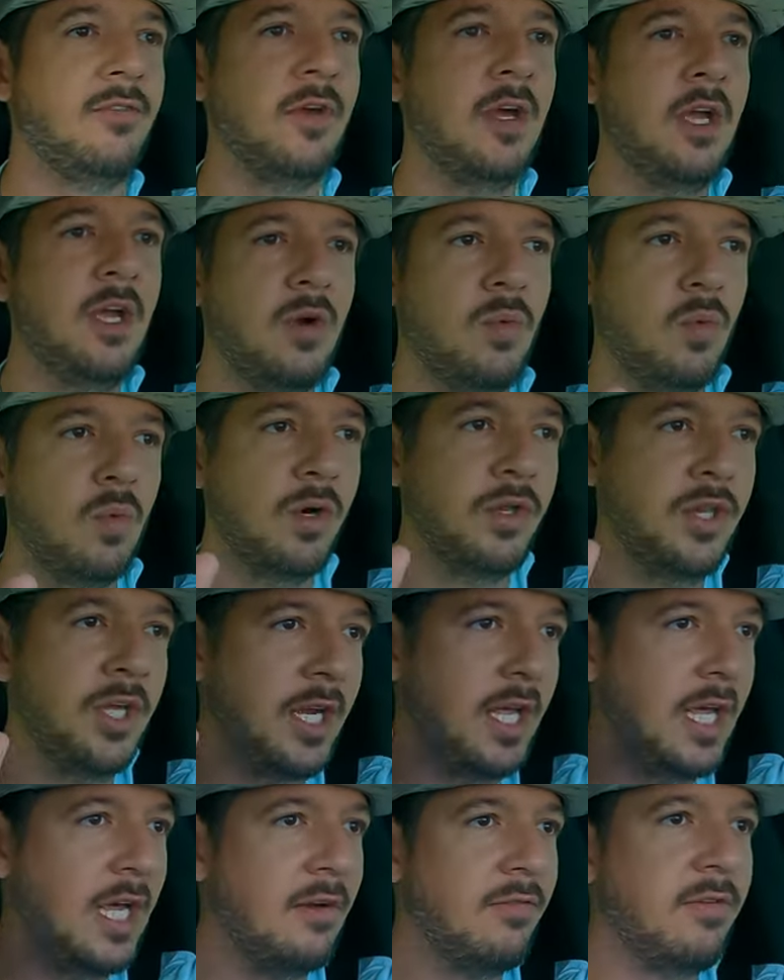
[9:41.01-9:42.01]
where
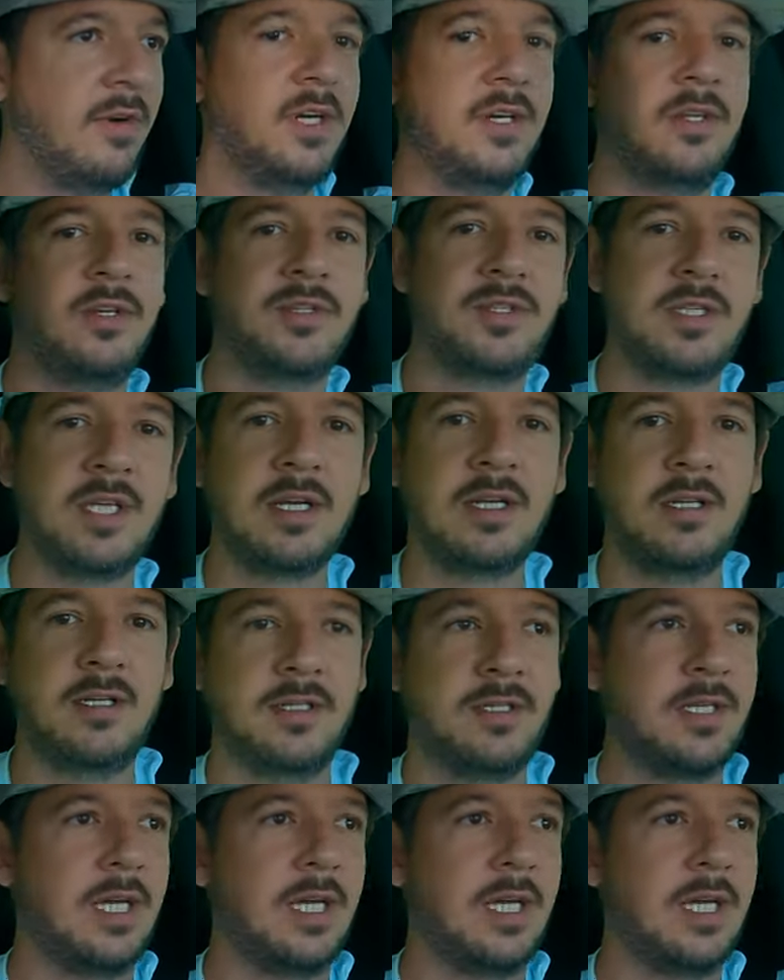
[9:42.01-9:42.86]
then every other second,